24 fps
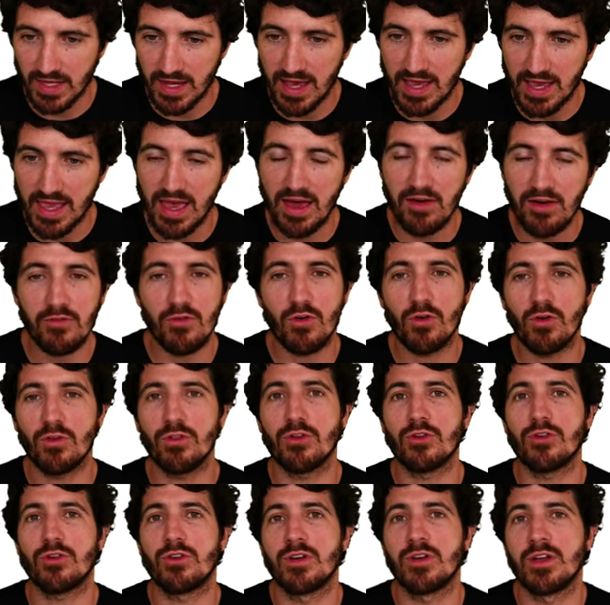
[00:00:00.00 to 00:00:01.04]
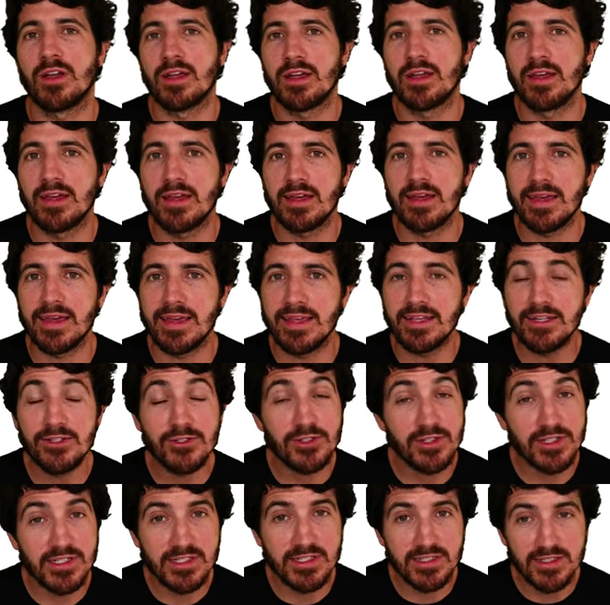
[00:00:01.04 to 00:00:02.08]
I have other
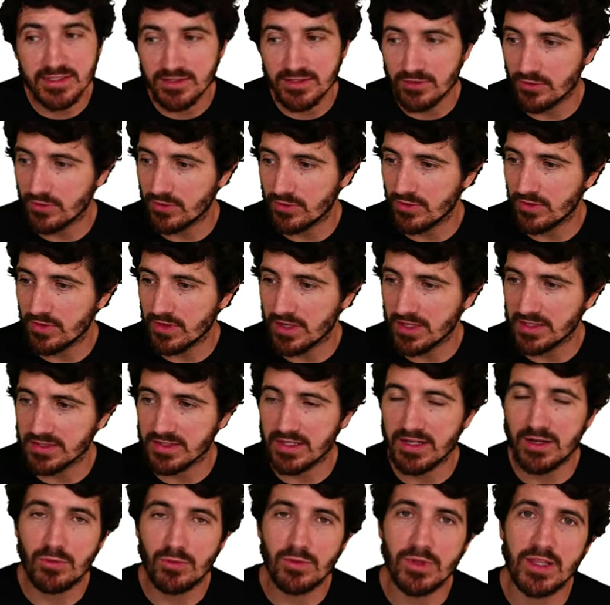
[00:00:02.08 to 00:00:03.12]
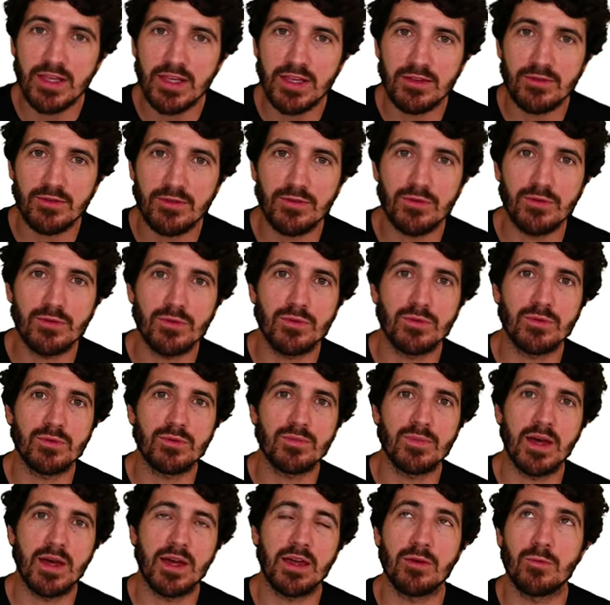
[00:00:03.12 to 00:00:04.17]
interests, other things that I would like to do.
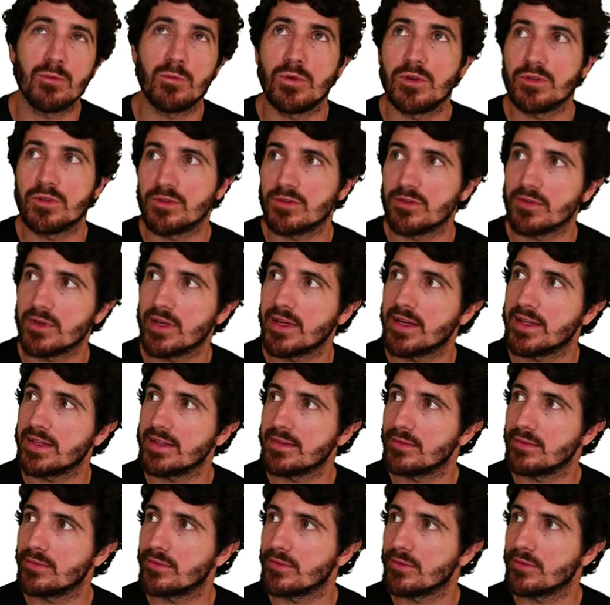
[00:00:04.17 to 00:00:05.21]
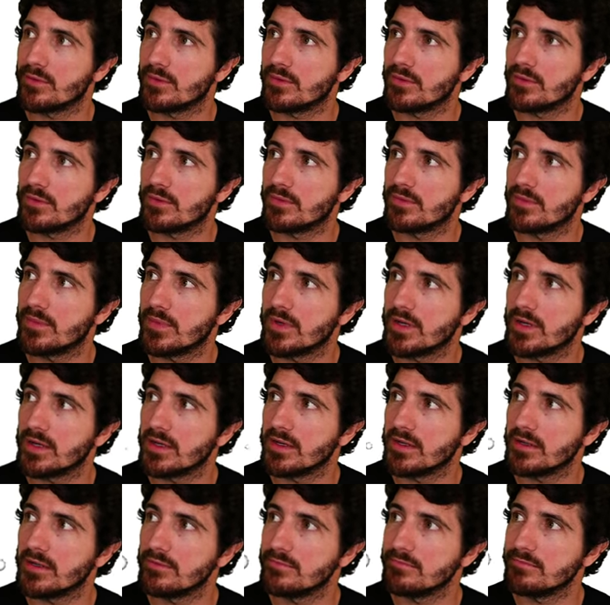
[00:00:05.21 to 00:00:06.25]
I want to get into
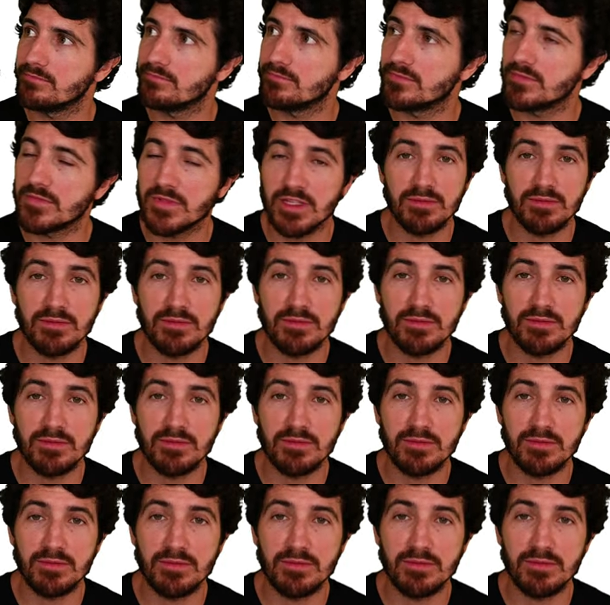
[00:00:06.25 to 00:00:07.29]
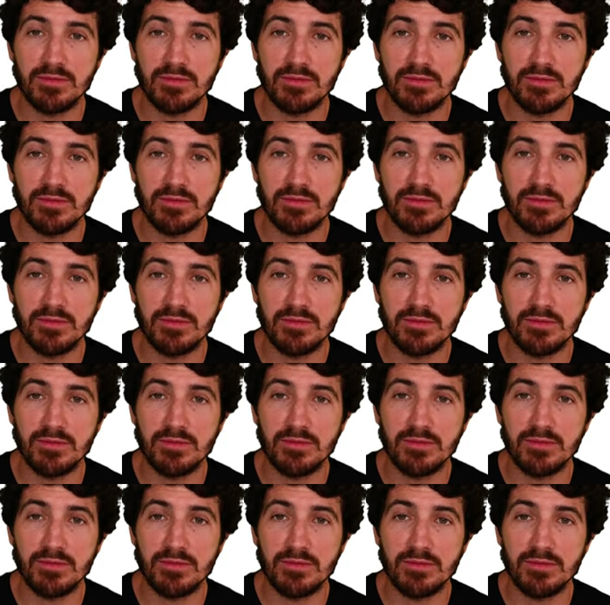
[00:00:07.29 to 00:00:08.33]
more shaders, like
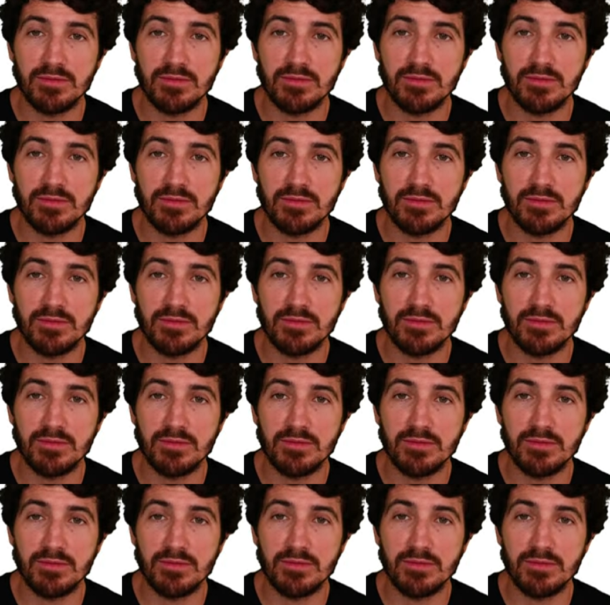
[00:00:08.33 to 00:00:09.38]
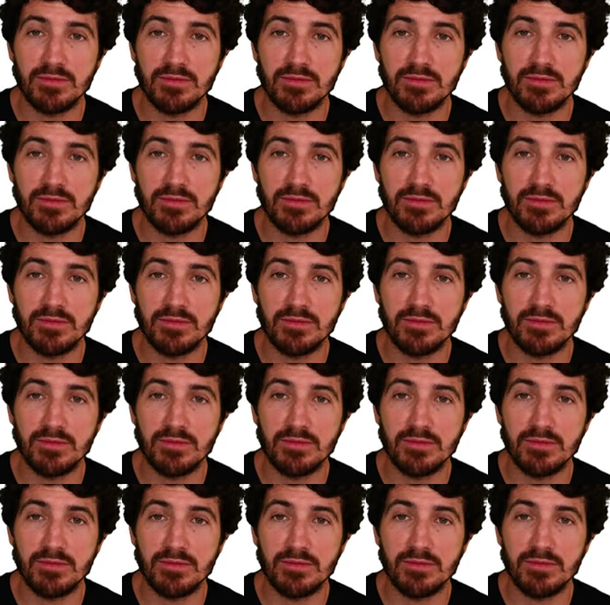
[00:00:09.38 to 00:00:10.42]
kind of do a refresher of shaders, maybe with
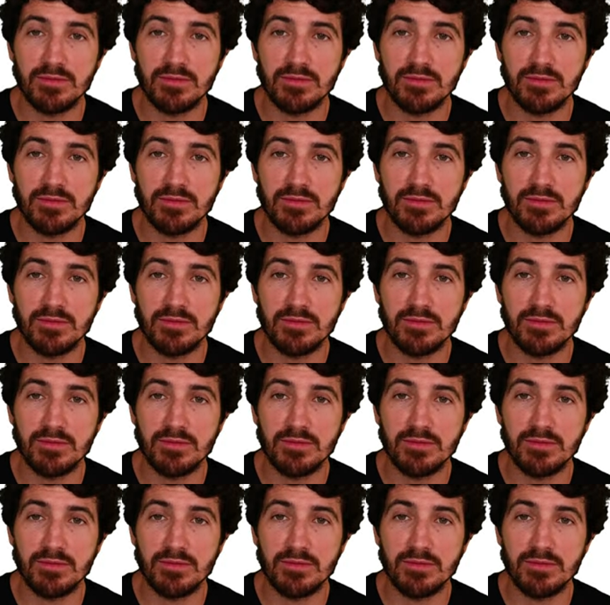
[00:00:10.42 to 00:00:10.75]
3.js.